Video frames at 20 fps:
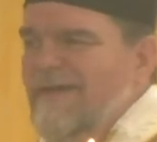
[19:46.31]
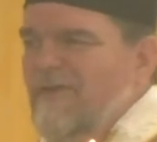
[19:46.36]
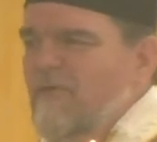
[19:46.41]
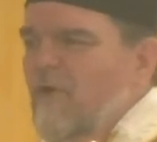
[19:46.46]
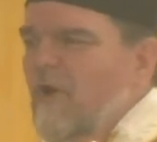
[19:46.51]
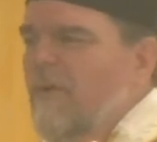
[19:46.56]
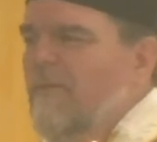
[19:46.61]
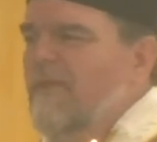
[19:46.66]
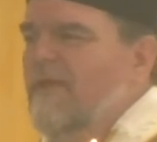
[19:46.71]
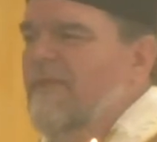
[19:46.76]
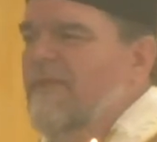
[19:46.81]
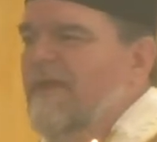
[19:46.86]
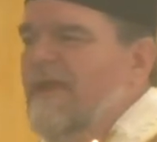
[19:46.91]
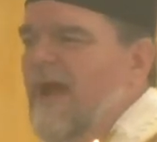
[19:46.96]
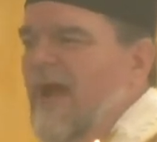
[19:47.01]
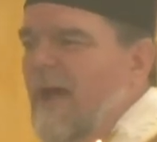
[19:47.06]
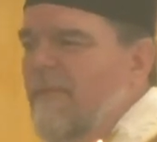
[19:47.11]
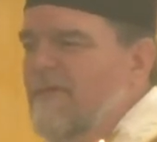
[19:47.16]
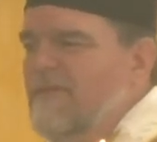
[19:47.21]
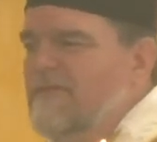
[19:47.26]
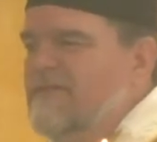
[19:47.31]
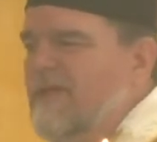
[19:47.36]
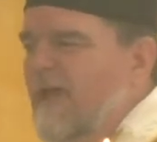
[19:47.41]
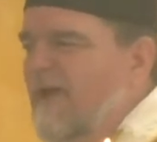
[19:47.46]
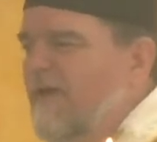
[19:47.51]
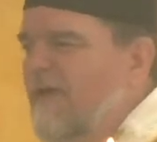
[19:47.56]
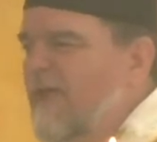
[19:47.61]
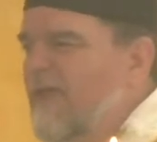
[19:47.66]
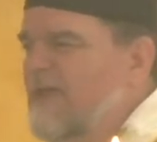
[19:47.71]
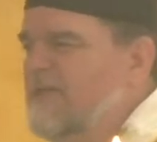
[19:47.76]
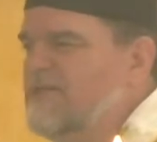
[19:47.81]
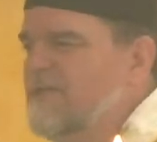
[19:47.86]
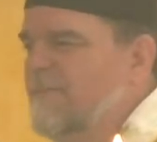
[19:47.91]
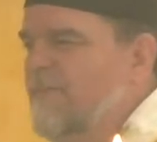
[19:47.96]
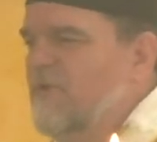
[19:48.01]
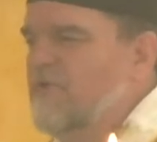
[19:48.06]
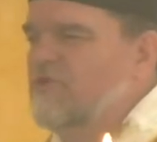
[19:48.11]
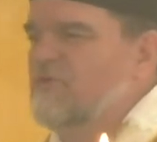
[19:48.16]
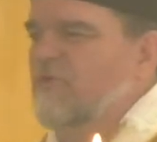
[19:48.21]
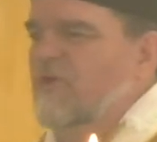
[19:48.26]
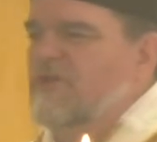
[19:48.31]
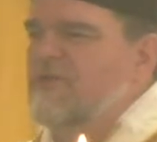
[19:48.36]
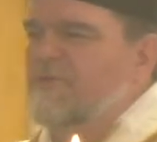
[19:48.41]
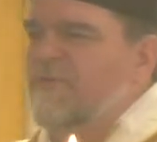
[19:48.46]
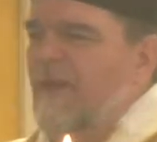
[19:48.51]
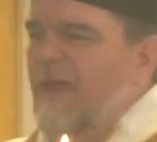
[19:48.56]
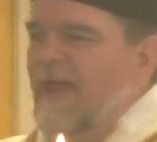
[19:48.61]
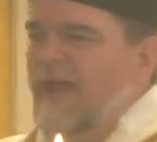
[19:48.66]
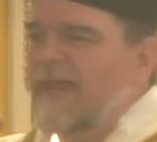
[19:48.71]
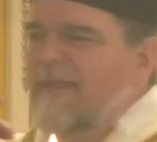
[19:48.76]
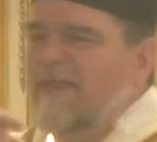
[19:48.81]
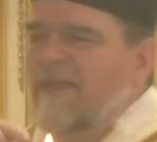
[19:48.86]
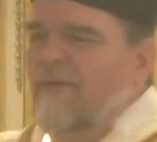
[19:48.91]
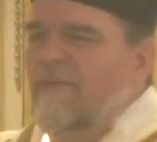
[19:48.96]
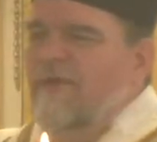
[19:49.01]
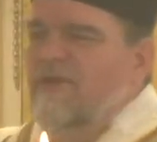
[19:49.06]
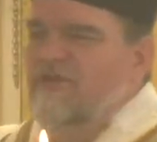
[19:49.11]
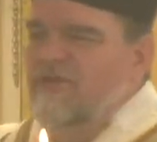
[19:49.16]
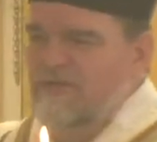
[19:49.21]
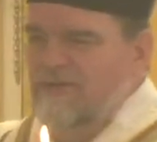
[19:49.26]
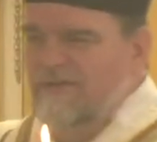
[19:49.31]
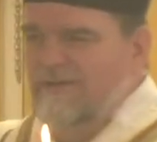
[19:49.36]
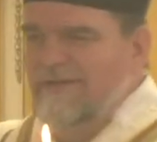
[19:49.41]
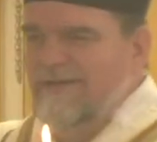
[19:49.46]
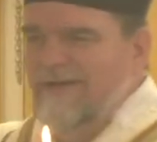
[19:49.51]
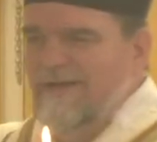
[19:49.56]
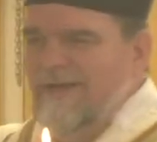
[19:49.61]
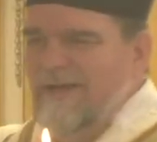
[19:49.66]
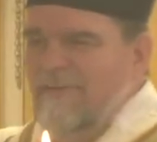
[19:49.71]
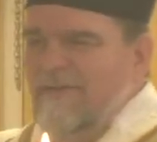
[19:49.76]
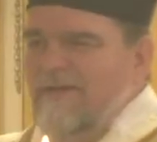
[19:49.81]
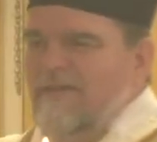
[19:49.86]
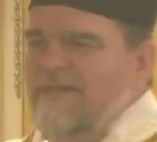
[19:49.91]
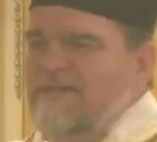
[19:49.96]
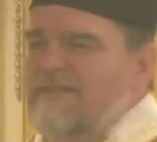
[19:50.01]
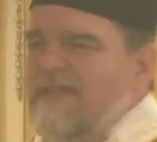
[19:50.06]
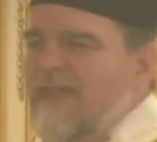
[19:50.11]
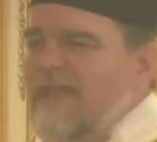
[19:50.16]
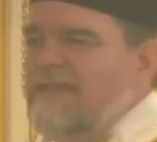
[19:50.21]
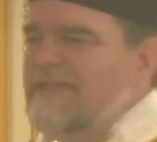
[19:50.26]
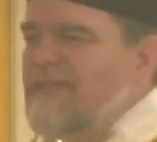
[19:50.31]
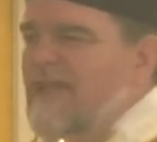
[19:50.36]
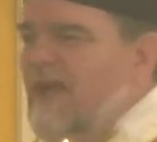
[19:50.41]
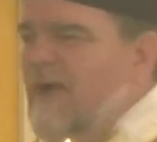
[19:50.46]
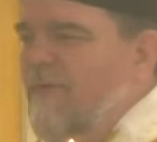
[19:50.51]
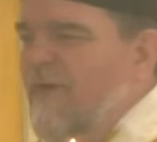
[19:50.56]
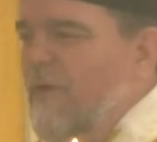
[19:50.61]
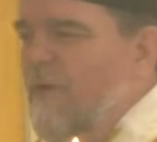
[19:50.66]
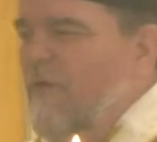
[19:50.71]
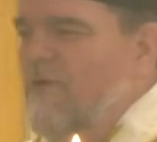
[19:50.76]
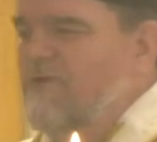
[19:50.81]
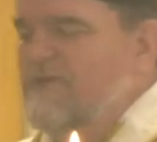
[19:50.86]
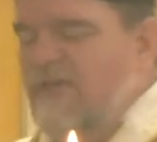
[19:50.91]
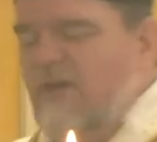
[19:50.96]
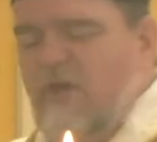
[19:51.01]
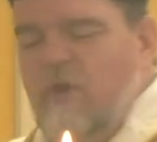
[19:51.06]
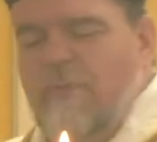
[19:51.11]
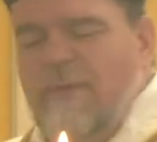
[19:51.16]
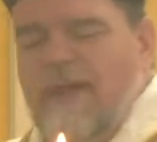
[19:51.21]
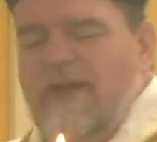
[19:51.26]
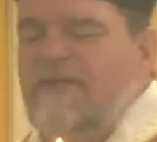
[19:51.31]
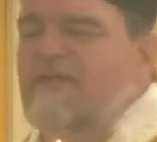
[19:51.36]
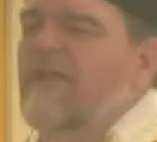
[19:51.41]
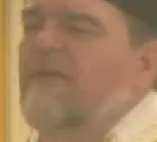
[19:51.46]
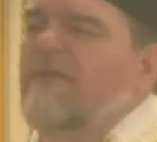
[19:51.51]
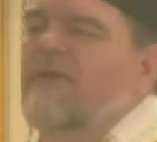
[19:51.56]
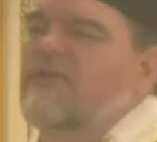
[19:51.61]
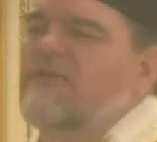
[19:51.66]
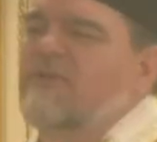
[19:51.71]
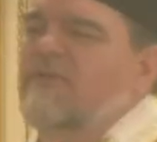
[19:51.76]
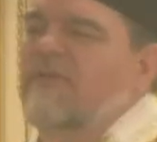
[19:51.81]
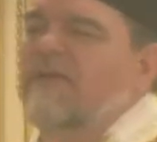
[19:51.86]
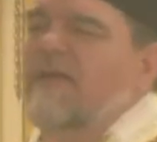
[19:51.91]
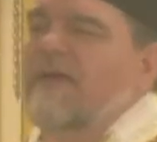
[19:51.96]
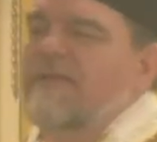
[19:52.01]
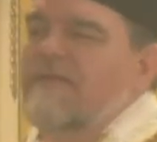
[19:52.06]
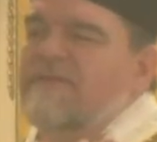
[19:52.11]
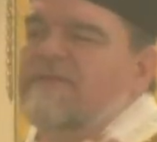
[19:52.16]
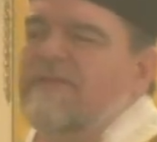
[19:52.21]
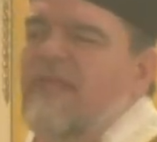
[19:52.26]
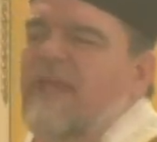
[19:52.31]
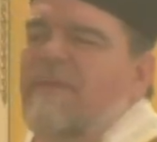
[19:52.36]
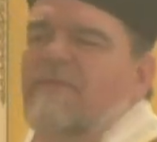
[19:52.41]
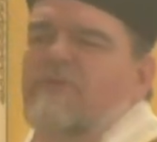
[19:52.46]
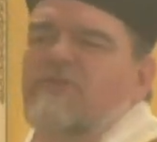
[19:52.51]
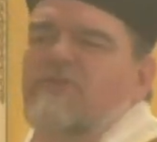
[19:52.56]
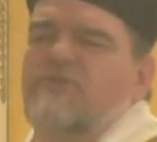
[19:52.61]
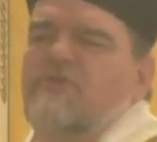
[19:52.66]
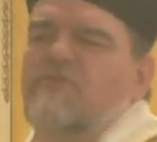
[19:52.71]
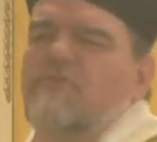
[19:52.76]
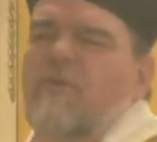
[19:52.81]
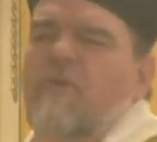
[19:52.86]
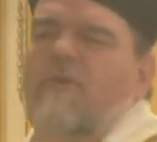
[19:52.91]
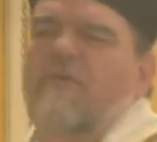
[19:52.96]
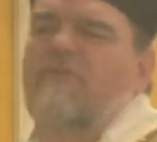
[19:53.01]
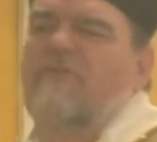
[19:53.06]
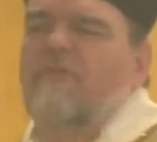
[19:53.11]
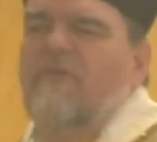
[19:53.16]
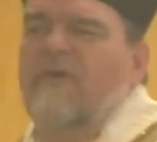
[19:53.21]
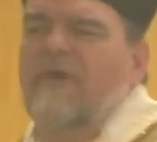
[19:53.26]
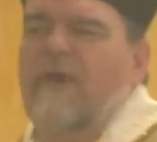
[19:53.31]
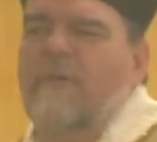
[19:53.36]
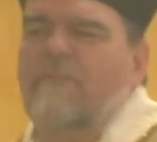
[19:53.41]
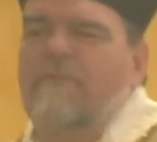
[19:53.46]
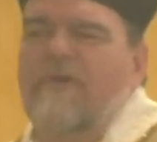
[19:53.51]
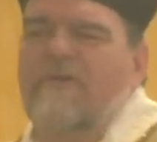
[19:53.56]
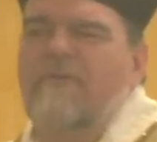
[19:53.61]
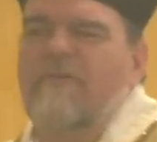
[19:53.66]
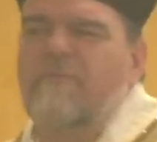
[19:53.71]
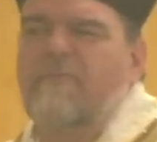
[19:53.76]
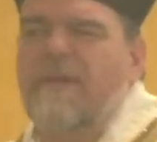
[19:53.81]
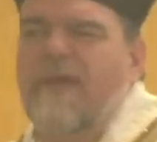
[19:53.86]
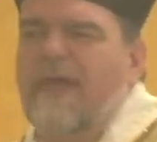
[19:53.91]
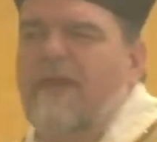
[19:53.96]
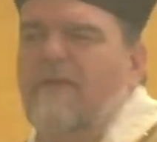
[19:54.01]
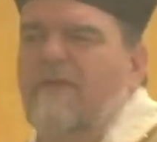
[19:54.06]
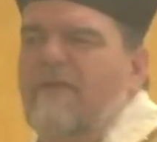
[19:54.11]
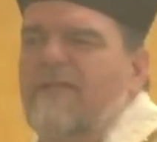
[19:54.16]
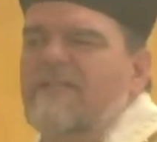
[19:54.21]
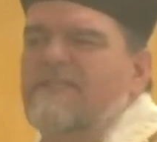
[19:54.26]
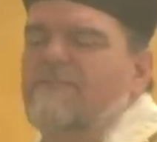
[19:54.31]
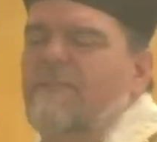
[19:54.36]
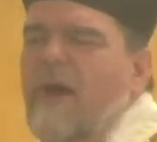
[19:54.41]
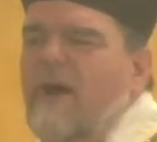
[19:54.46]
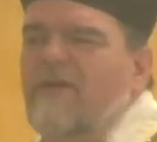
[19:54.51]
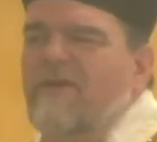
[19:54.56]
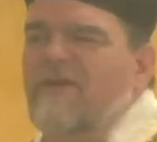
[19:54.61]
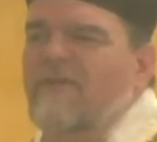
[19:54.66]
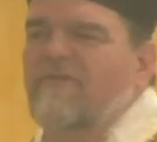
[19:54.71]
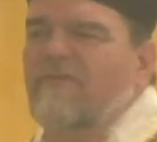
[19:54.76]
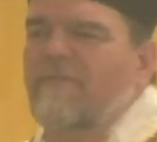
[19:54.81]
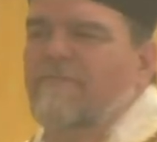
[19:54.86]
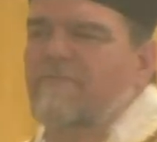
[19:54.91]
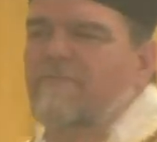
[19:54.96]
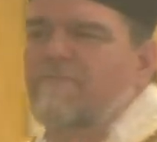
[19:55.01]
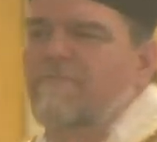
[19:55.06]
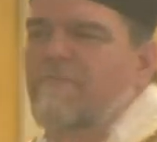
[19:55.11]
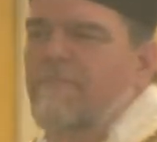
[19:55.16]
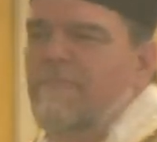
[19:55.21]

Normally the commentary is supposed to explain the original, but in this case here we always got to go back to the original. The same is true also in our present battle against modernism.